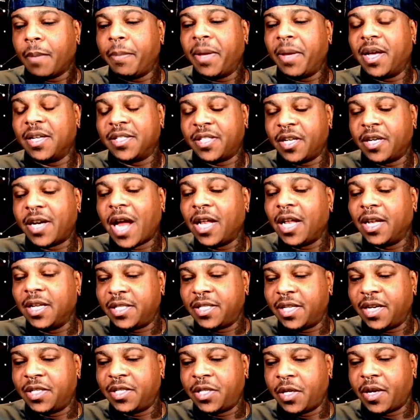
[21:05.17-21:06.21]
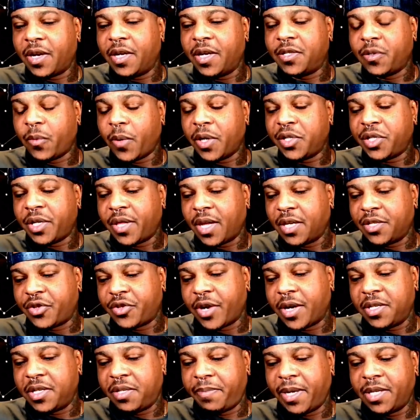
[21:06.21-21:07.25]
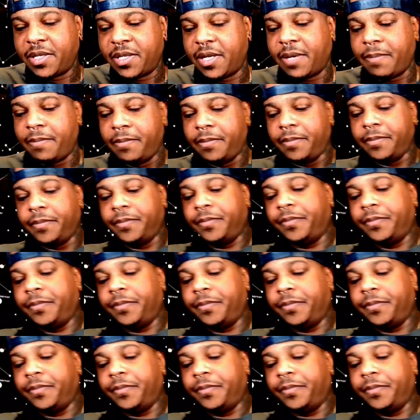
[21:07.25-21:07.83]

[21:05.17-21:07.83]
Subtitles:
because they're not listening to their intuition that's trying to speak to them.